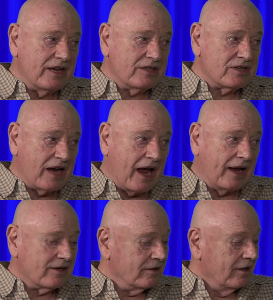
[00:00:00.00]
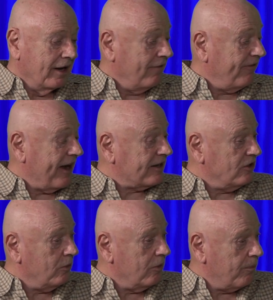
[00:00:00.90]
this yet. In fact,
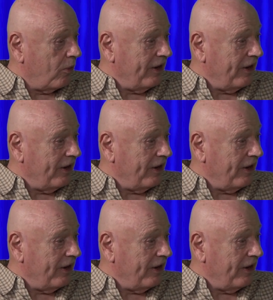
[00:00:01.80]
you were